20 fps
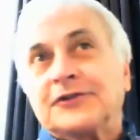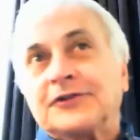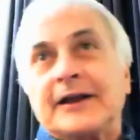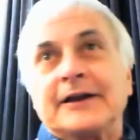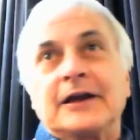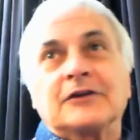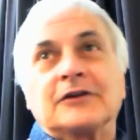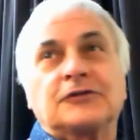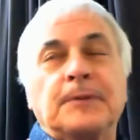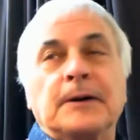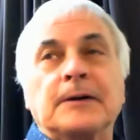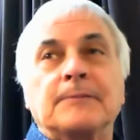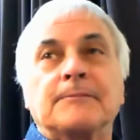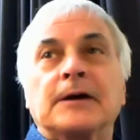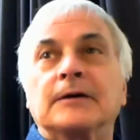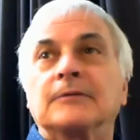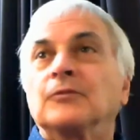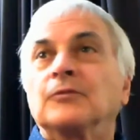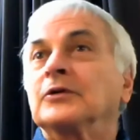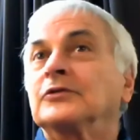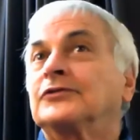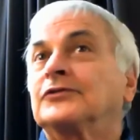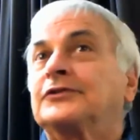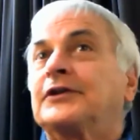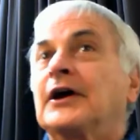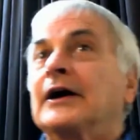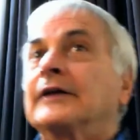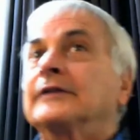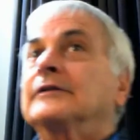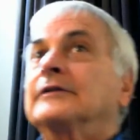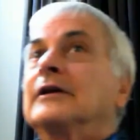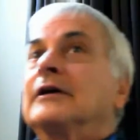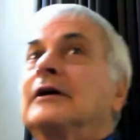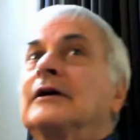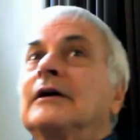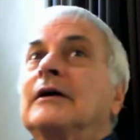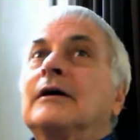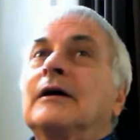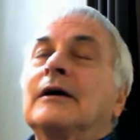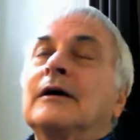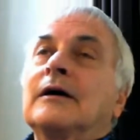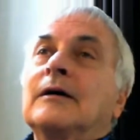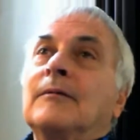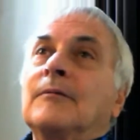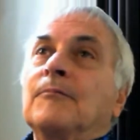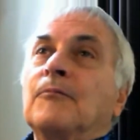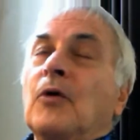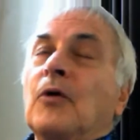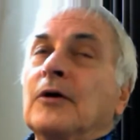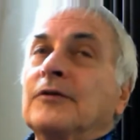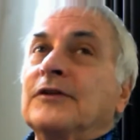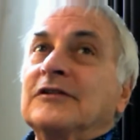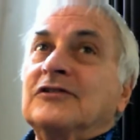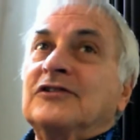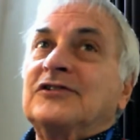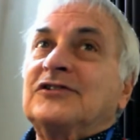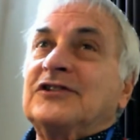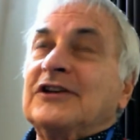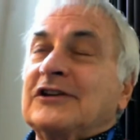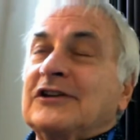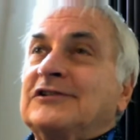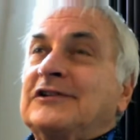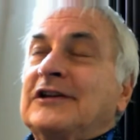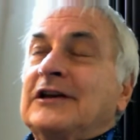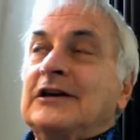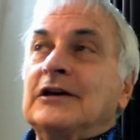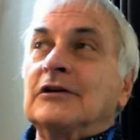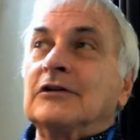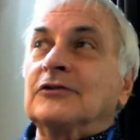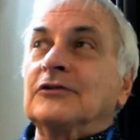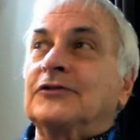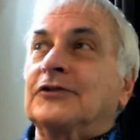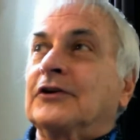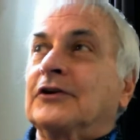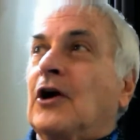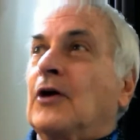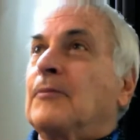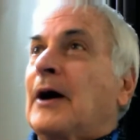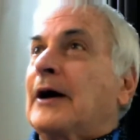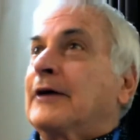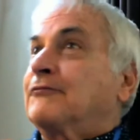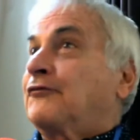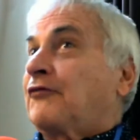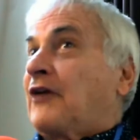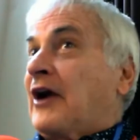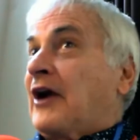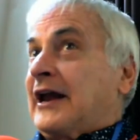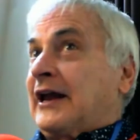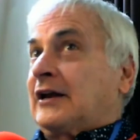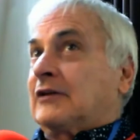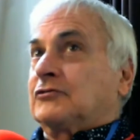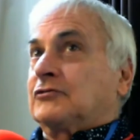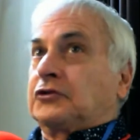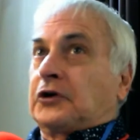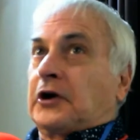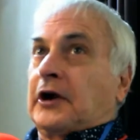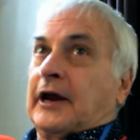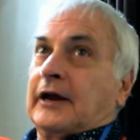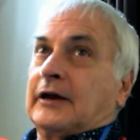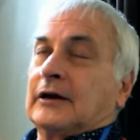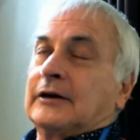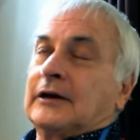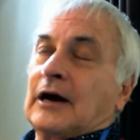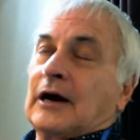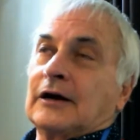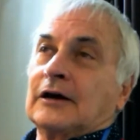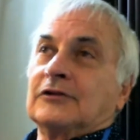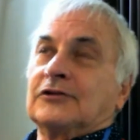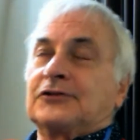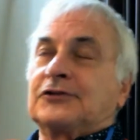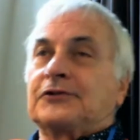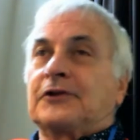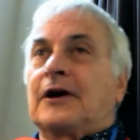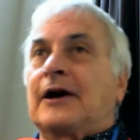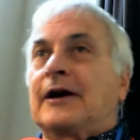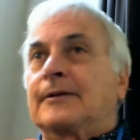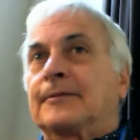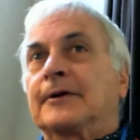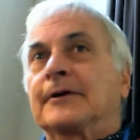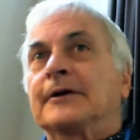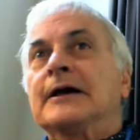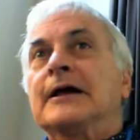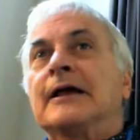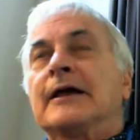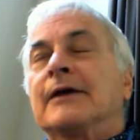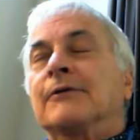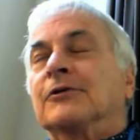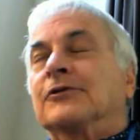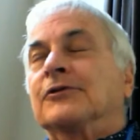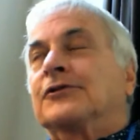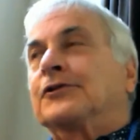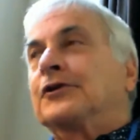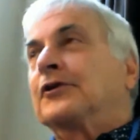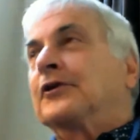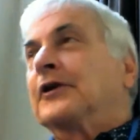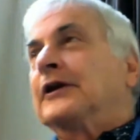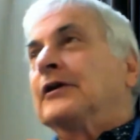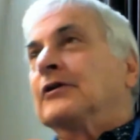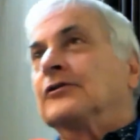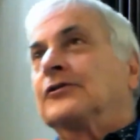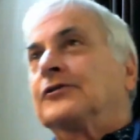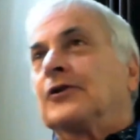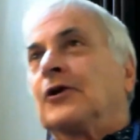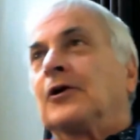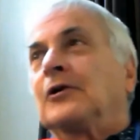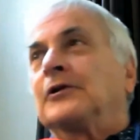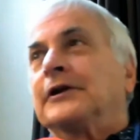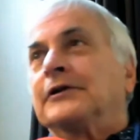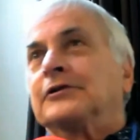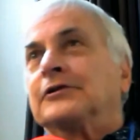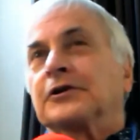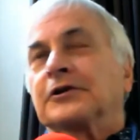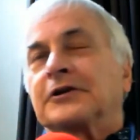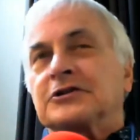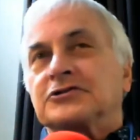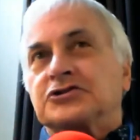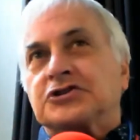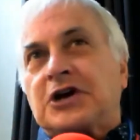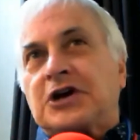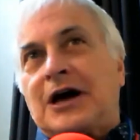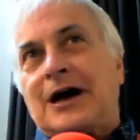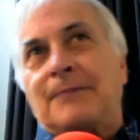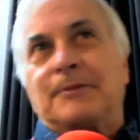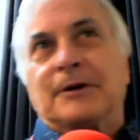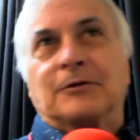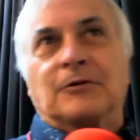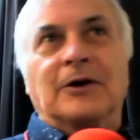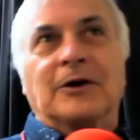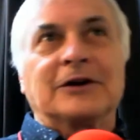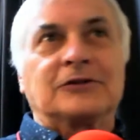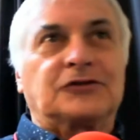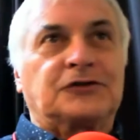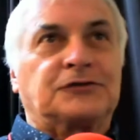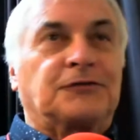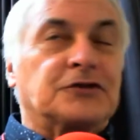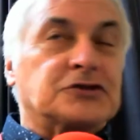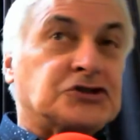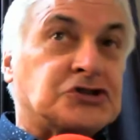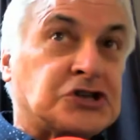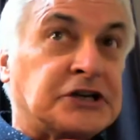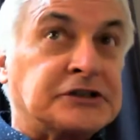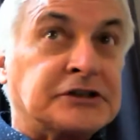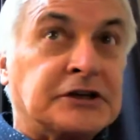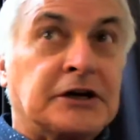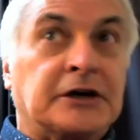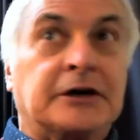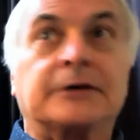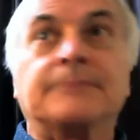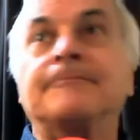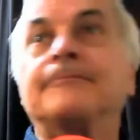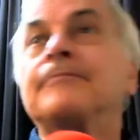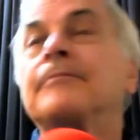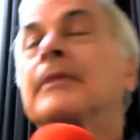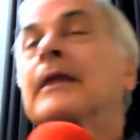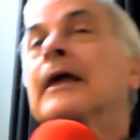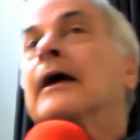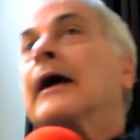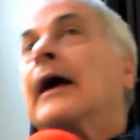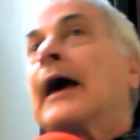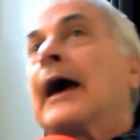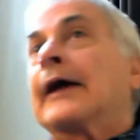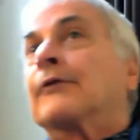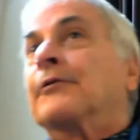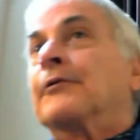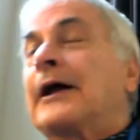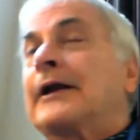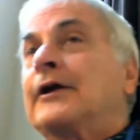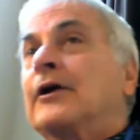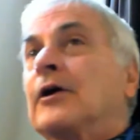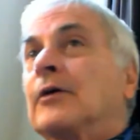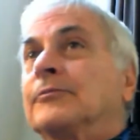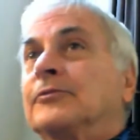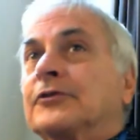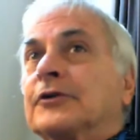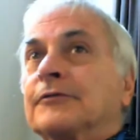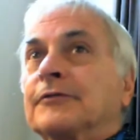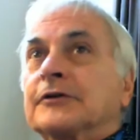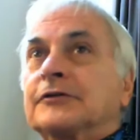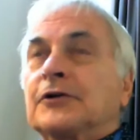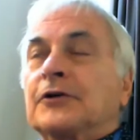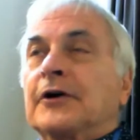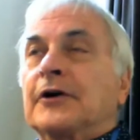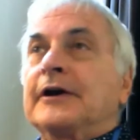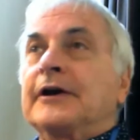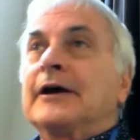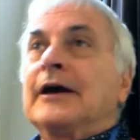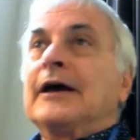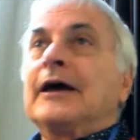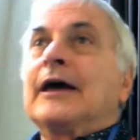SETI experiment was done more than 60 years ago by Frank Drake, a young astronomer. He was 30 years old. He took a job in West Virginia at a radio observatory.